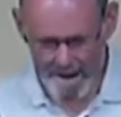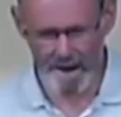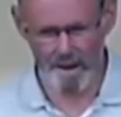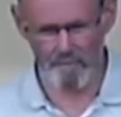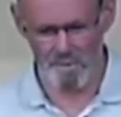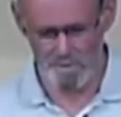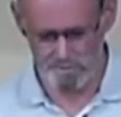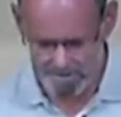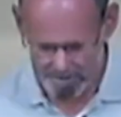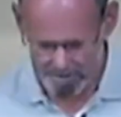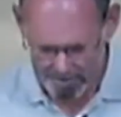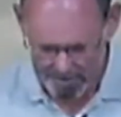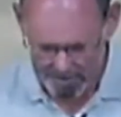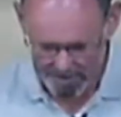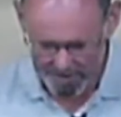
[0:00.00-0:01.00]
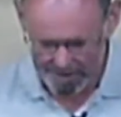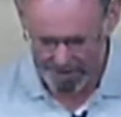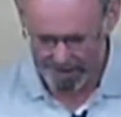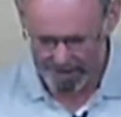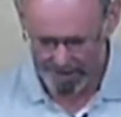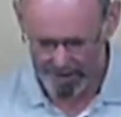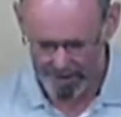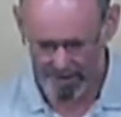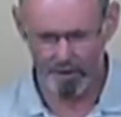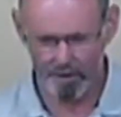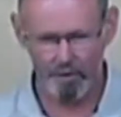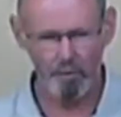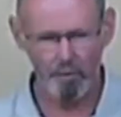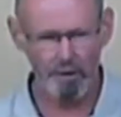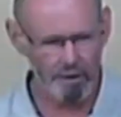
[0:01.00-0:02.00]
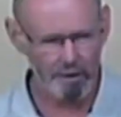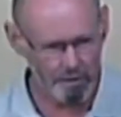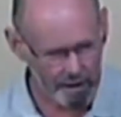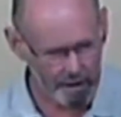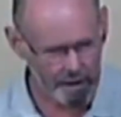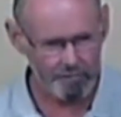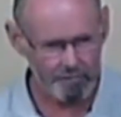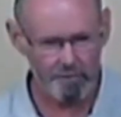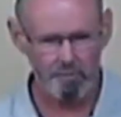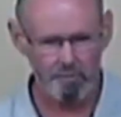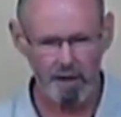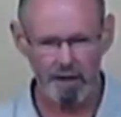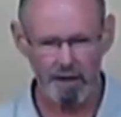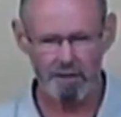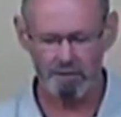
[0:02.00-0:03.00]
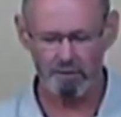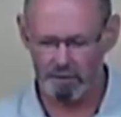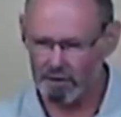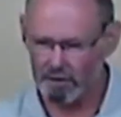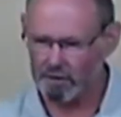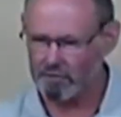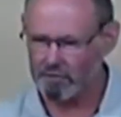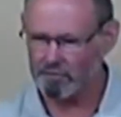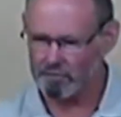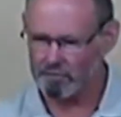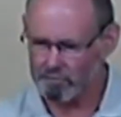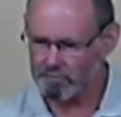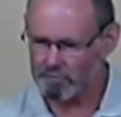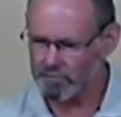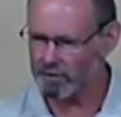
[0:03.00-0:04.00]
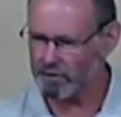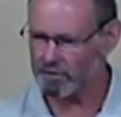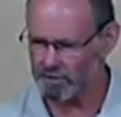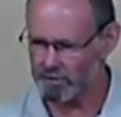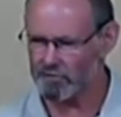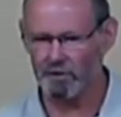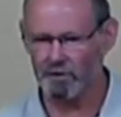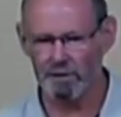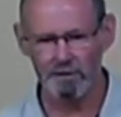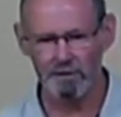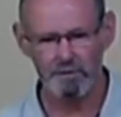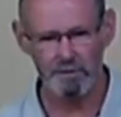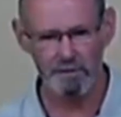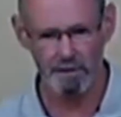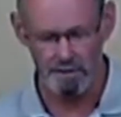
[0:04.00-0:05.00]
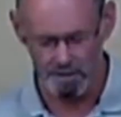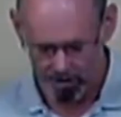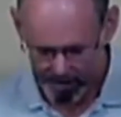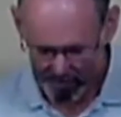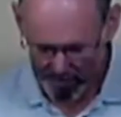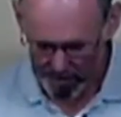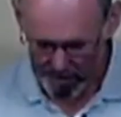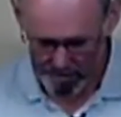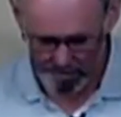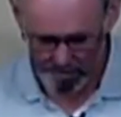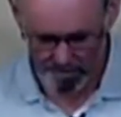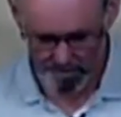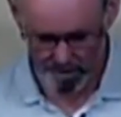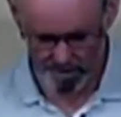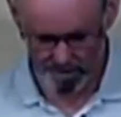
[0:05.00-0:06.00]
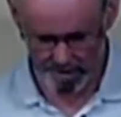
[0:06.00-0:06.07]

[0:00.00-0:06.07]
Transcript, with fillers: and more seriously, we don't have to match those, the feet of such individuals.